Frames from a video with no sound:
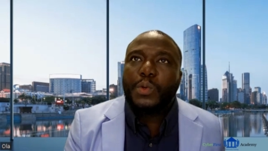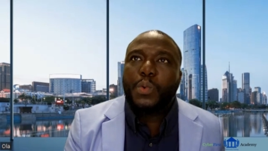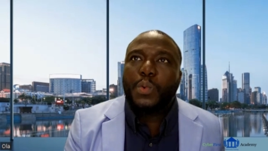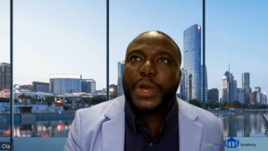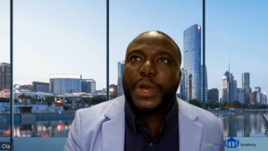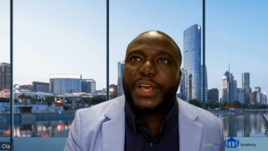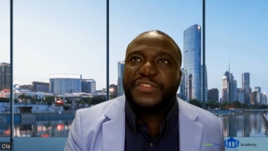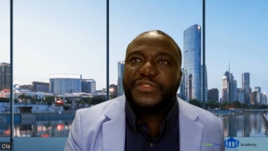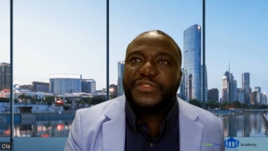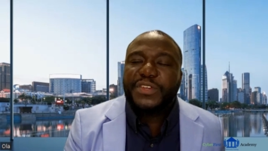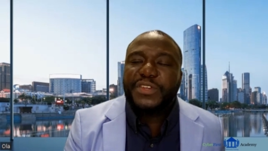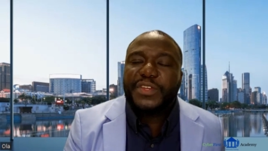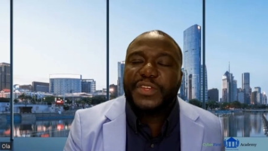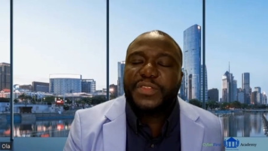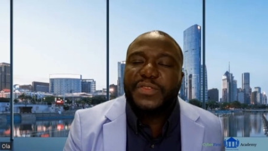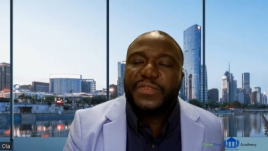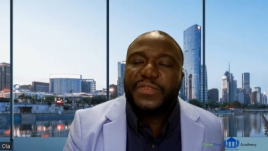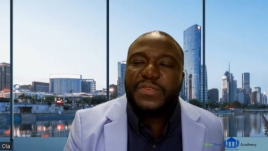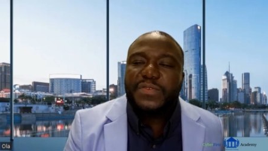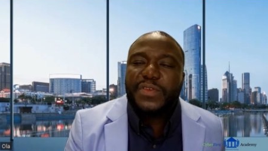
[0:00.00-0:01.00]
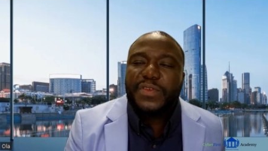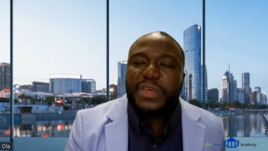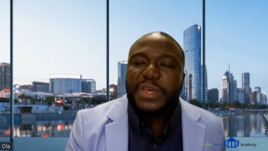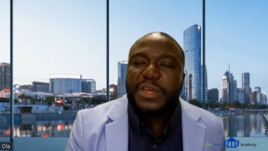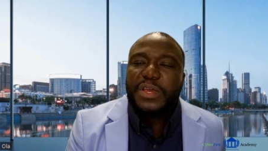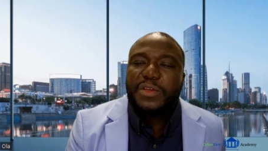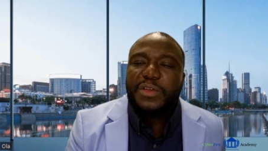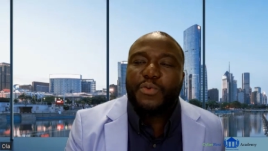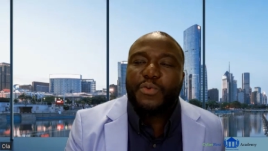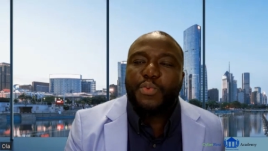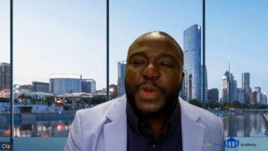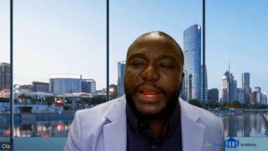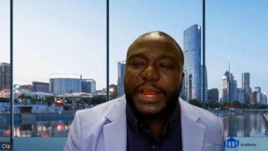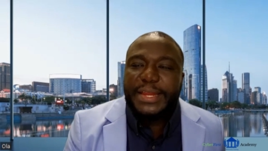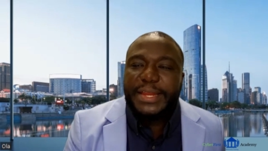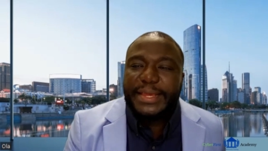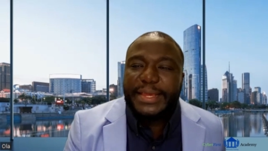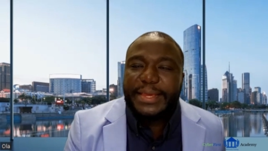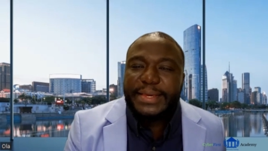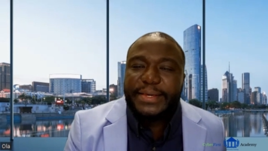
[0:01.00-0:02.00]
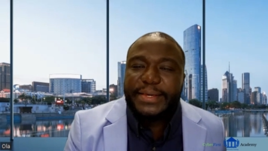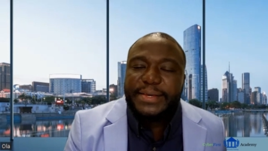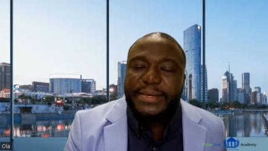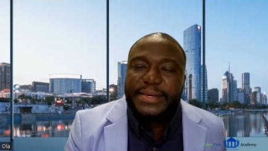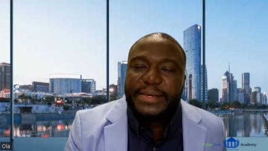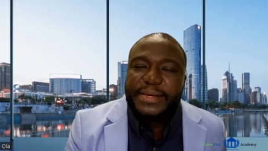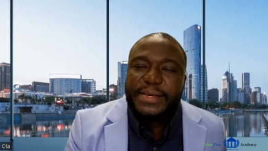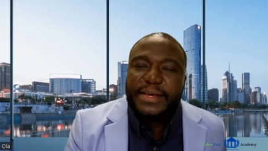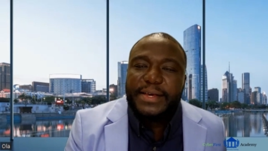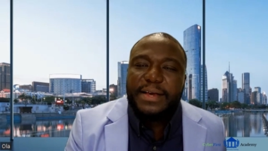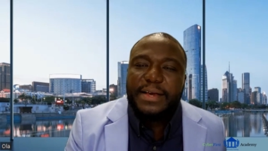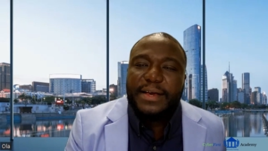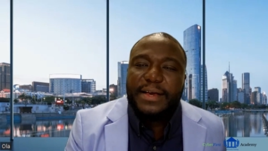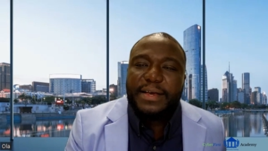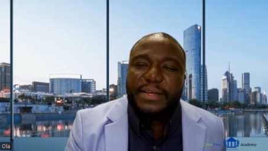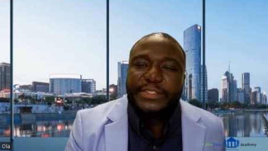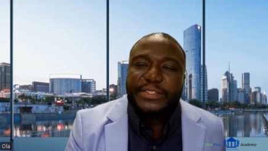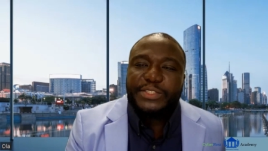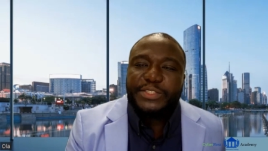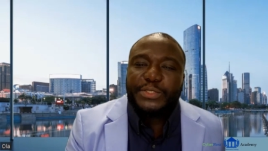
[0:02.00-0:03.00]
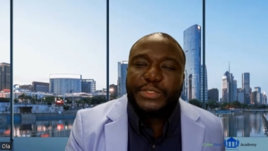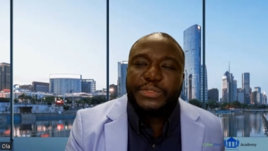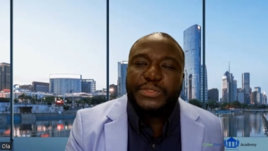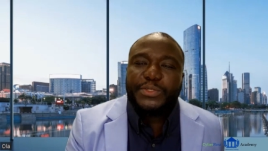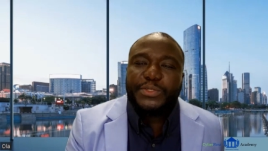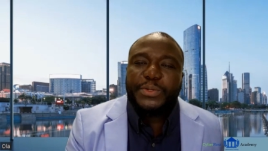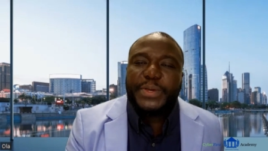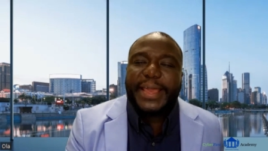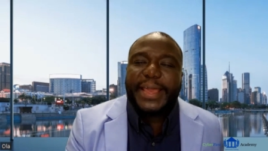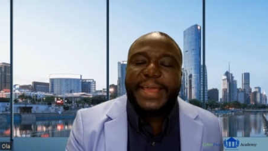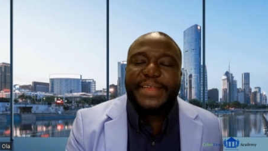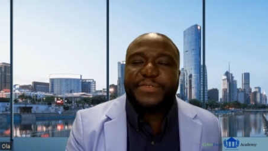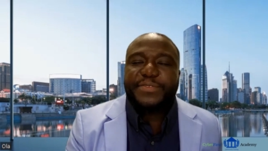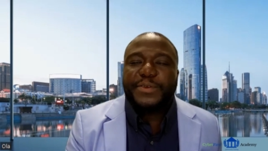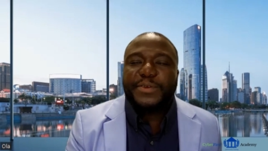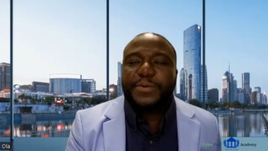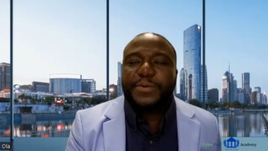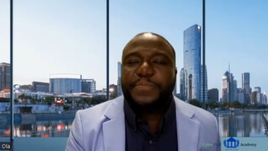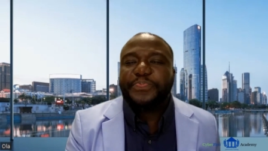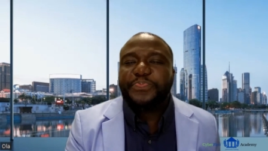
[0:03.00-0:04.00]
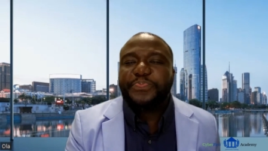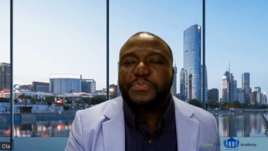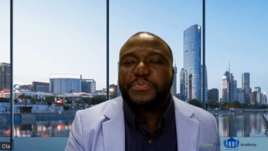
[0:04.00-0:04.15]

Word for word: questions ready uh, to, to answer.